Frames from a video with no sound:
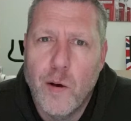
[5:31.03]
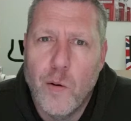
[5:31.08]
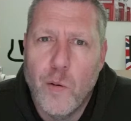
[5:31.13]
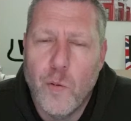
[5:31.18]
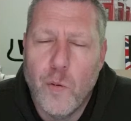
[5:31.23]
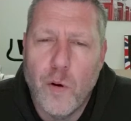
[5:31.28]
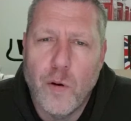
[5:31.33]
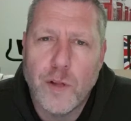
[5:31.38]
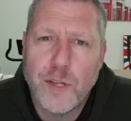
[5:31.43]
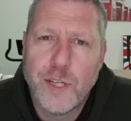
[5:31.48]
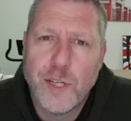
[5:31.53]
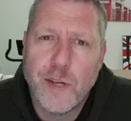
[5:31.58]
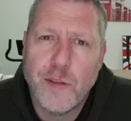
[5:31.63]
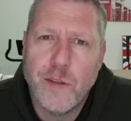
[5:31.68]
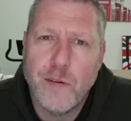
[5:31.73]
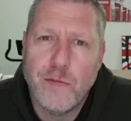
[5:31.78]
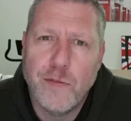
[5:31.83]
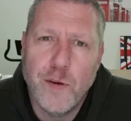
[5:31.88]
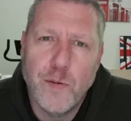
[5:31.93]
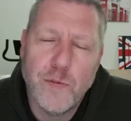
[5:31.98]
what
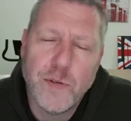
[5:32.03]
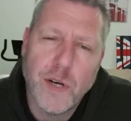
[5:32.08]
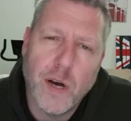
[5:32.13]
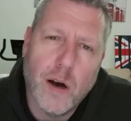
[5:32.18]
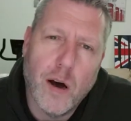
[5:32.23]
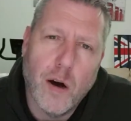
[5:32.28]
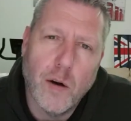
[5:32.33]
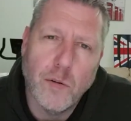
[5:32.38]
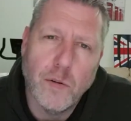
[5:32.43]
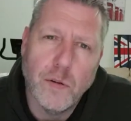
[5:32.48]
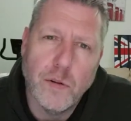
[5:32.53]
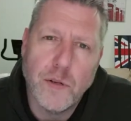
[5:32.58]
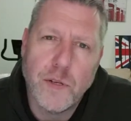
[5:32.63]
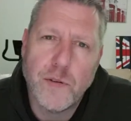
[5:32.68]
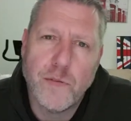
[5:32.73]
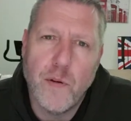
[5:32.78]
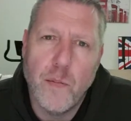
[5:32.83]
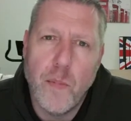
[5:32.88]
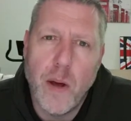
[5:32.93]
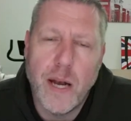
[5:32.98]
the future holds
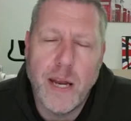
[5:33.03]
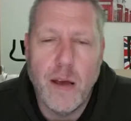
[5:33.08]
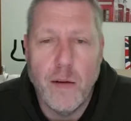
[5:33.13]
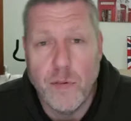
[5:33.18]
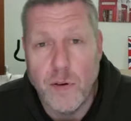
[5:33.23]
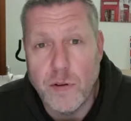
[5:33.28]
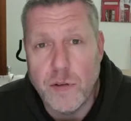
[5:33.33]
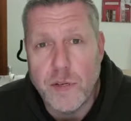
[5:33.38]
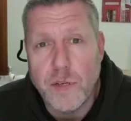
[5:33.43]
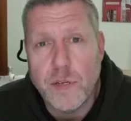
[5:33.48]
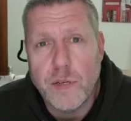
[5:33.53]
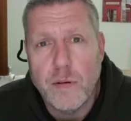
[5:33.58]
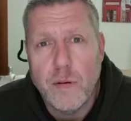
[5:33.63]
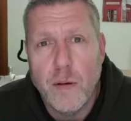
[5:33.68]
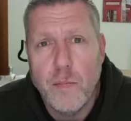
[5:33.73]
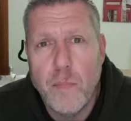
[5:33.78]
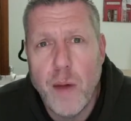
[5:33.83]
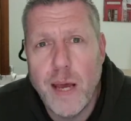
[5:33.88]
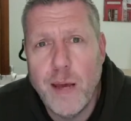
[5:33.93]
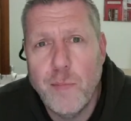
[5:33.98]
for many of us.
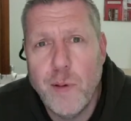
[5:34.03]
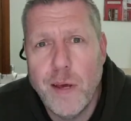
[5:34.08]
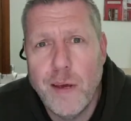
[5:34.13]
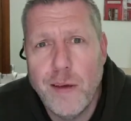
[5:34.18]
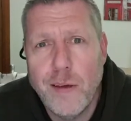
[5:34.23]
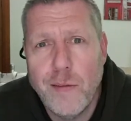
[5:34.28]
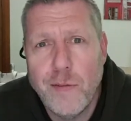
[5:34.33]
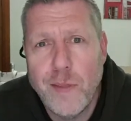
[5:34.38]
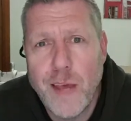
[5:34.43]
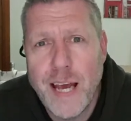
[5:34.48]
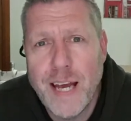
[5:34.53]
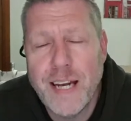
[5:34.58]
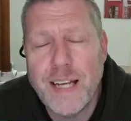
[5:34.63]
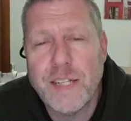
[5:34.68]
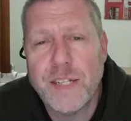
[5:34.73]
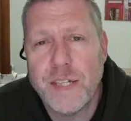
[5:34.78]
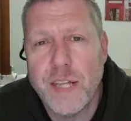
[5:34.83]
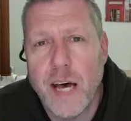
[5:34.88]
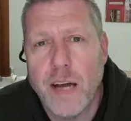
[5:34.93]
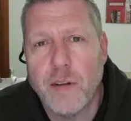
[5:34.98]
Maybe it
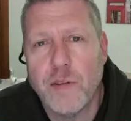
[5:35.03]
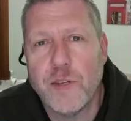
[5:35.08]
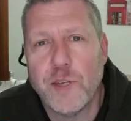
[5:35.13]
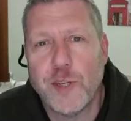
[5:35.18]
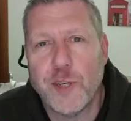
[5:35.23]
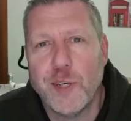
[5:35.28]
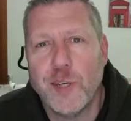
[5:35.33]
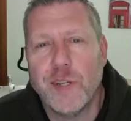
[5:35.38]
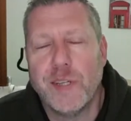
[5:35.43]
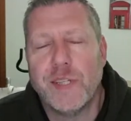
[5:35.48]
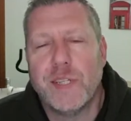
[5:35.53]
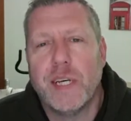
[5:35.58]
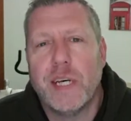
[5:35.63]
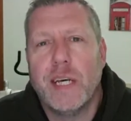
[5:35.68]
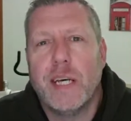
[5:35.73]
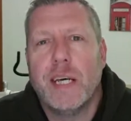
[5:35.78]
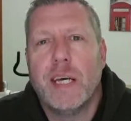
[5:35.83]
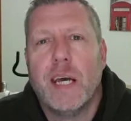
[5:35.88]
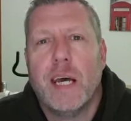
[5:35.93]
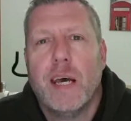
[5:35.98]
is that
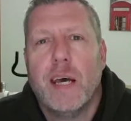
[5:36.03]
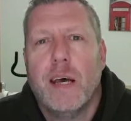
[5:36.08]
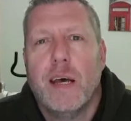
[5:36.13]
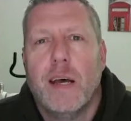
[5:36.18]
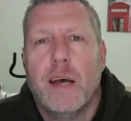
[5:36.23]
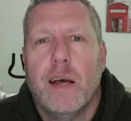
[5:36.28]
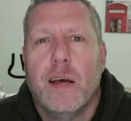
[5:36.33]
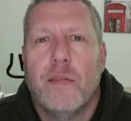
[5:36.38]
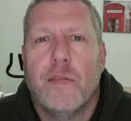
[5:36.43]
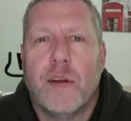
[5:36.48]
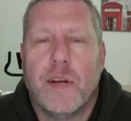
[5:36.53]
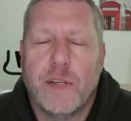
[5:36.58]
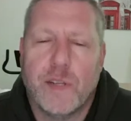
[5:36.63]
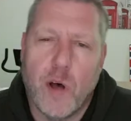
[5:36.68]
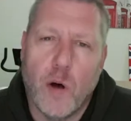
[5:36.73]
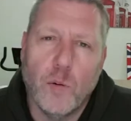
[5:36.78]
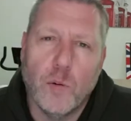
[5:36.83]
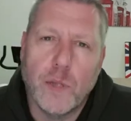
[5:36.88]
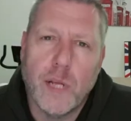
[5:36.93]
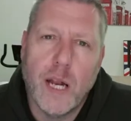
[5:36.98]
uncertainty that is
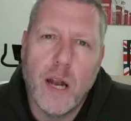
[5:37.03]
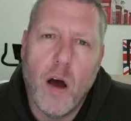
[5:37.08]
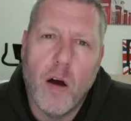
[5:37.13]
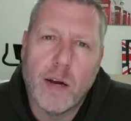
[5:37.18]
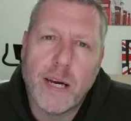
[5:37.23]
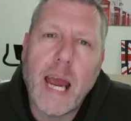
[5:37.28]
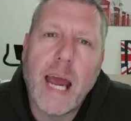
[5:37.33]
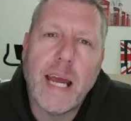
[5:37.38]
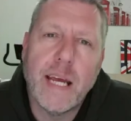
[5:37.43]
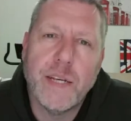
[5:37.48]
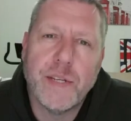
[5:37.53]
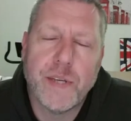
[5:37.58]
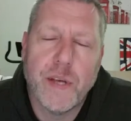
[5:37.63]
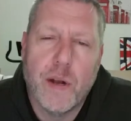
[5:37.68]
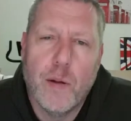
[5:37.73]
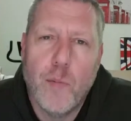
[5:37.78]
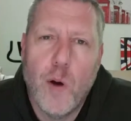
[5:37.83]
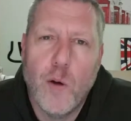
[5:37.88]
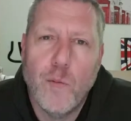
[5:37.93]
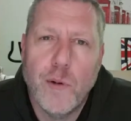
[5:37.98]
holding our gaze at
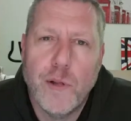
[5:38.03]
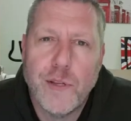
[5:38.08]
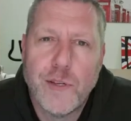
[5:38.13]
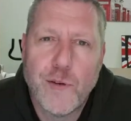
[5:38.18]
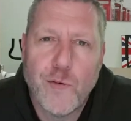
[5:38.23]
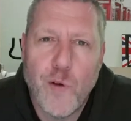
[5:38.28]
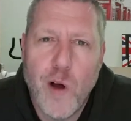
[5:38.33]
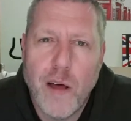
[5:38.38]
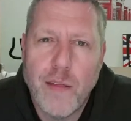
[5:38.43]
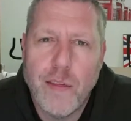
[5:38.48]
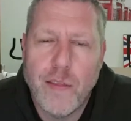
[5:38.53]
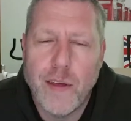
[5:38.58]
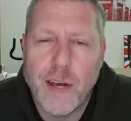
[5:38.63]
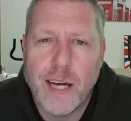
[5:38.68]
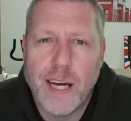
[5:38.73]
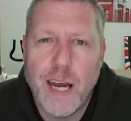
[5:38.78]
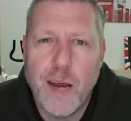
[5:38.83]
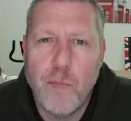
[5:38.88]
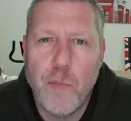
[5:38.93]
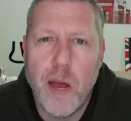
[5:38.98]
the moment, rather than
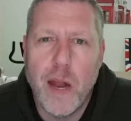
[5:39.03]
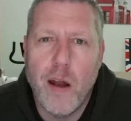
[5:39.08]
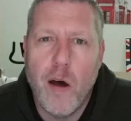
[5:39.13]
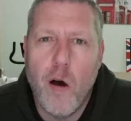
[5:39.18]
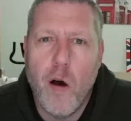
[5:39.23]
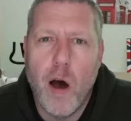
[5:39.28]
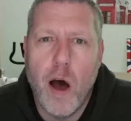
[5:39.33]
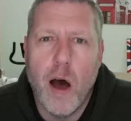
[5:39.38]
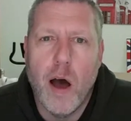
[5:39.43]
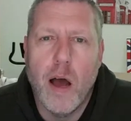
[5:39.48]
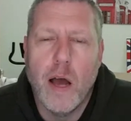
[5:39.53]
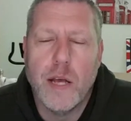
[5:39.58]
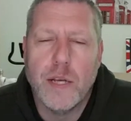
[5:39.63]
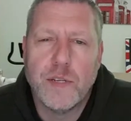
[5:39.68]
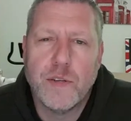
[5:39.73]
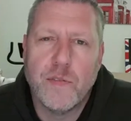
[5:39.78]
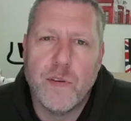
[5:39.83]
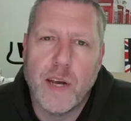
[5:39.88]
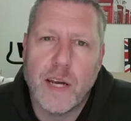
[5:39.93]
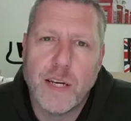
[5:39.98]
keeping our
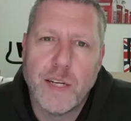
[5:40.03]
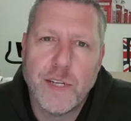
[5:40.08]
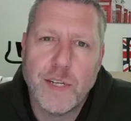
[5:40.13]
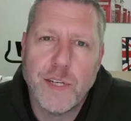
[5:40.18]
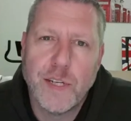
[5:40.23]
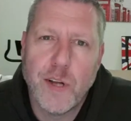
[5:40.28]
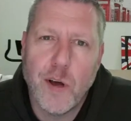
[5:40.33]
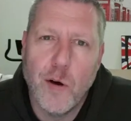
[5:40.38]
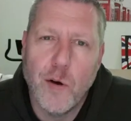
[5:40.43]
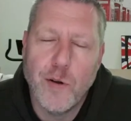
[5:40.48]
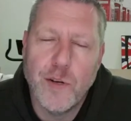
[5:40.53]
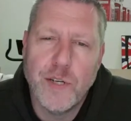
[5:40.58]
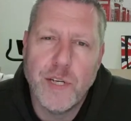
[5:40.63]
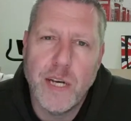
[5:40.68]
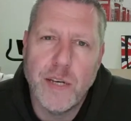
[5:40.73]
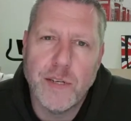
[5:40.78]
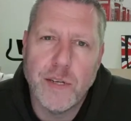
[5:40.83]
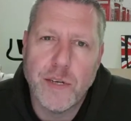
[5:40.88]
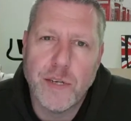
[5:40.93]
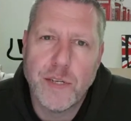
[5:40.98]
eyes fixed on
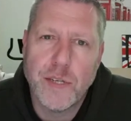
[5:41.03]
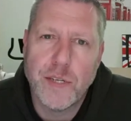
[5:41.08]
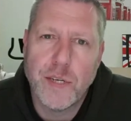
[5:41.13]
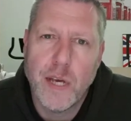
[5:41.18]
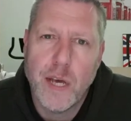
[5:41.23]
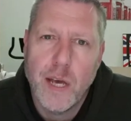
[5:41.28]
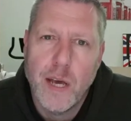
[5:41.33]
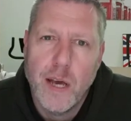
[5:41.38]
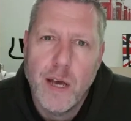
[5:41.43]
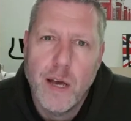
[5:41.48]
Jesus.